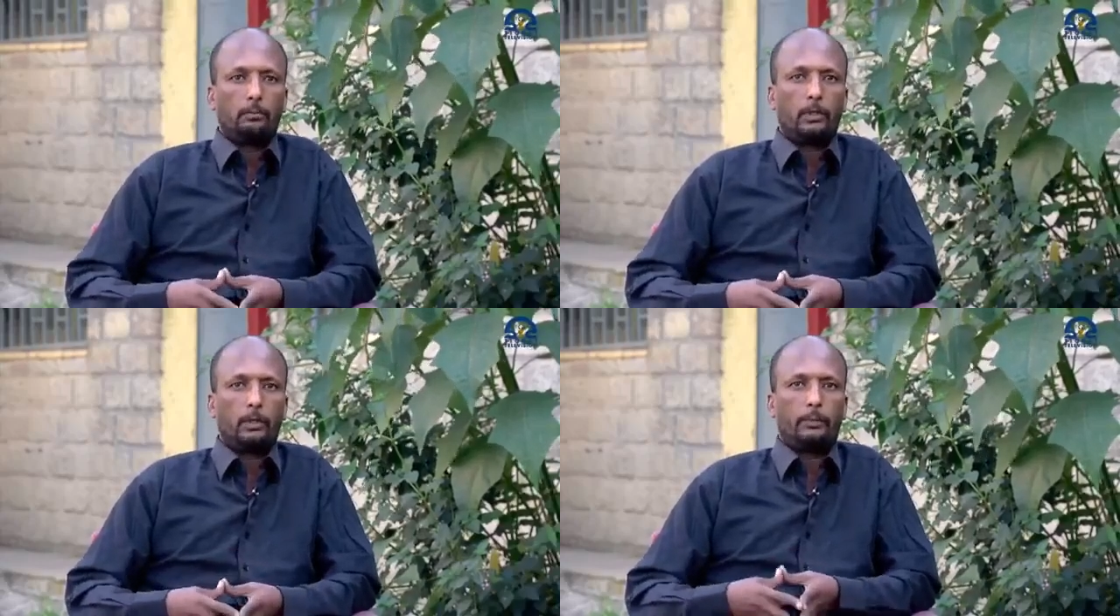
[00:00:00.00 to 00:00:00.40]

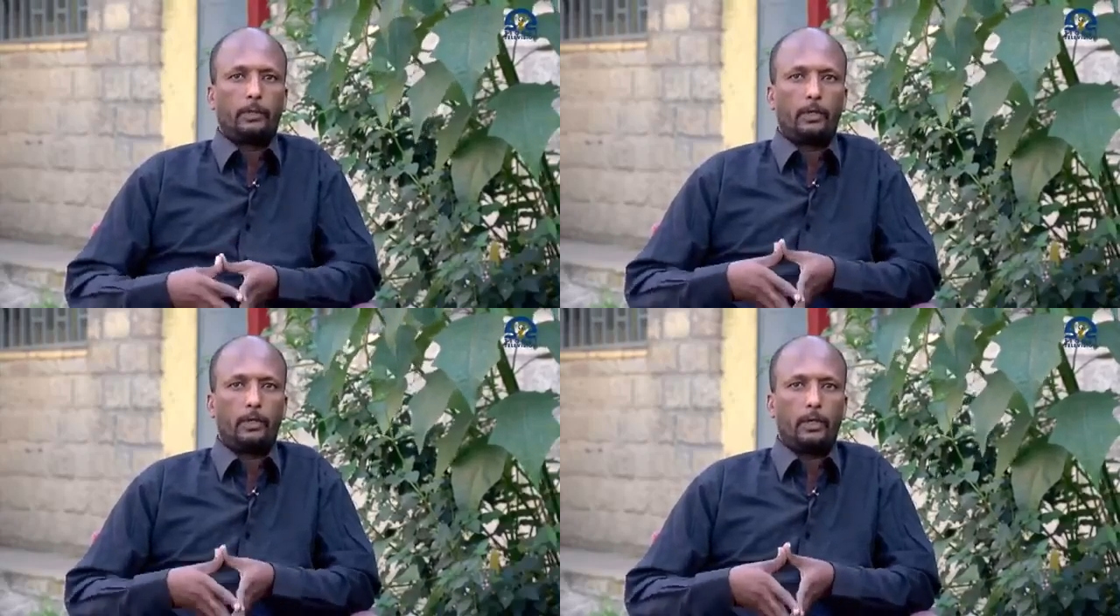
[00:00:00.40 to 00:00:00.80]

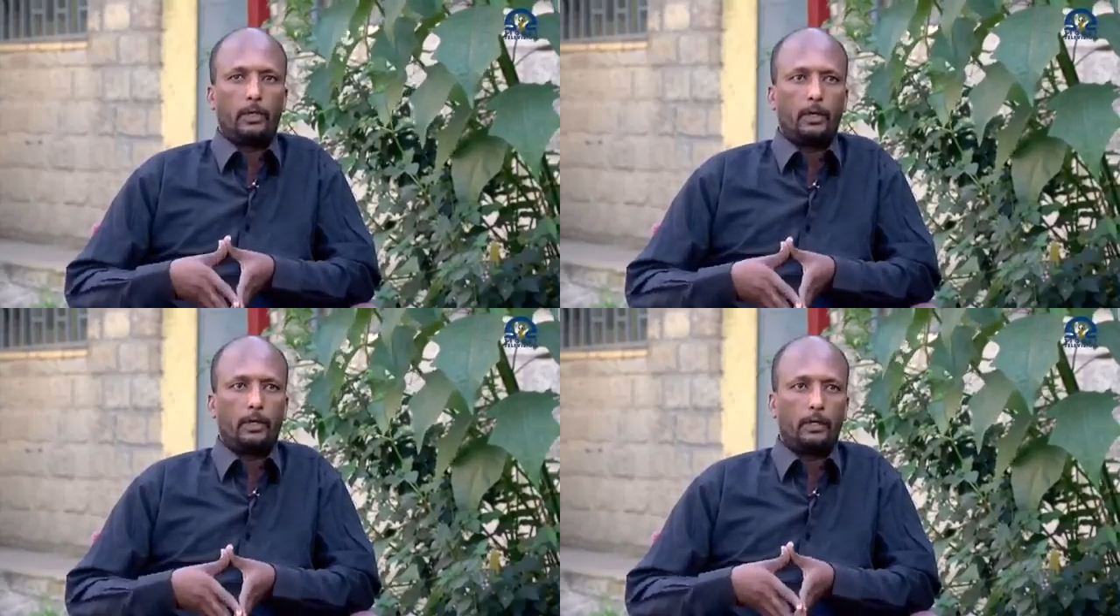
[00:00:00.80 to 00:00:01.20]
People
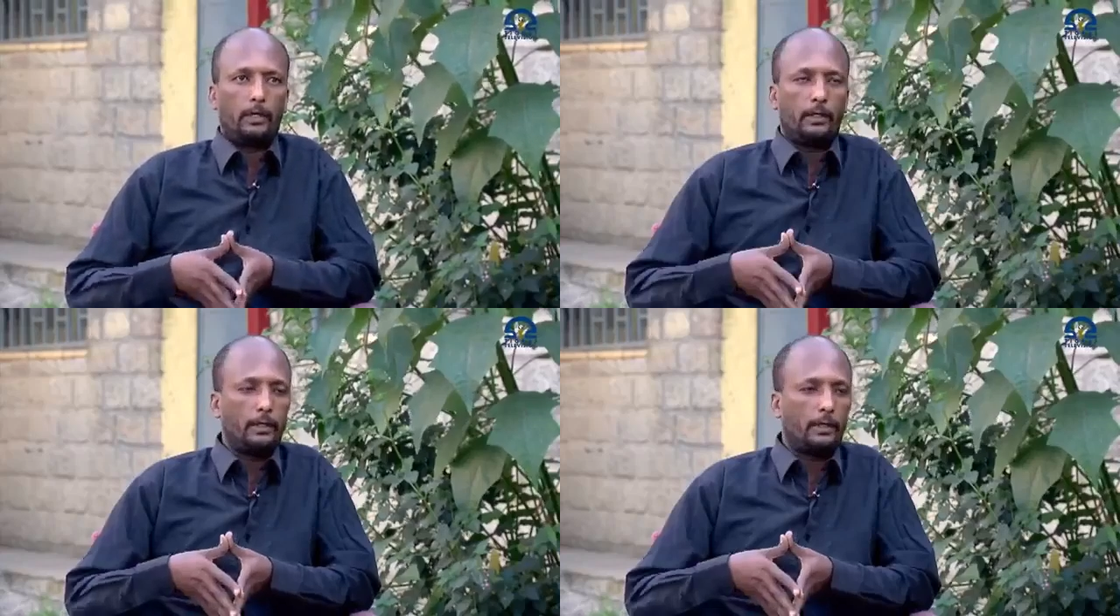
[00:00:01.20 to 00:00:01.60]

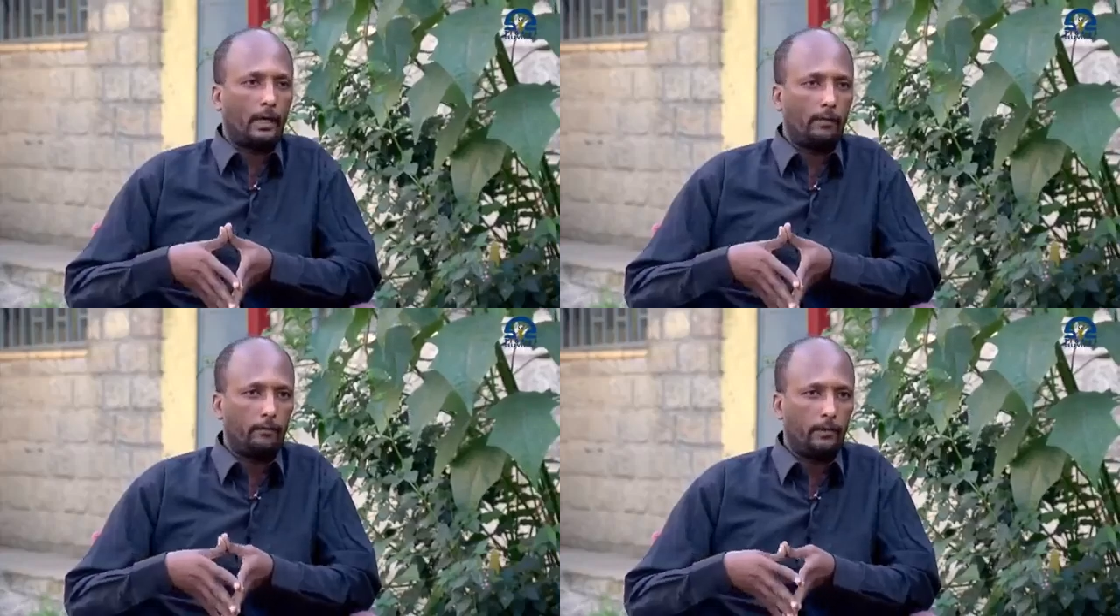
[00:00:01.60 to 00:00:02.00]
didn't
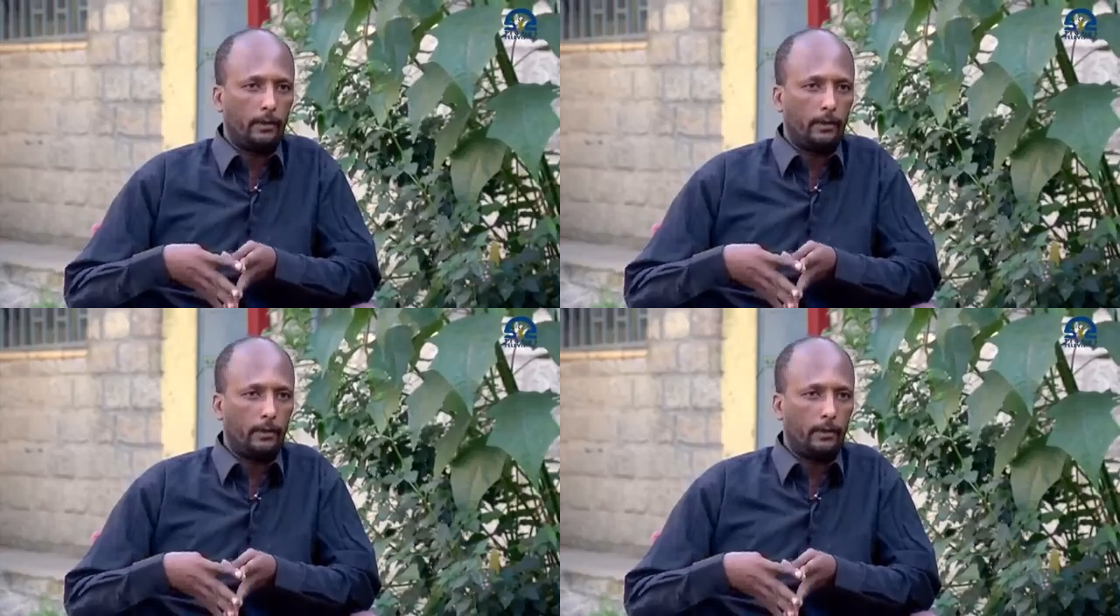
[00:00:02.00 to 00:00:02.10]
have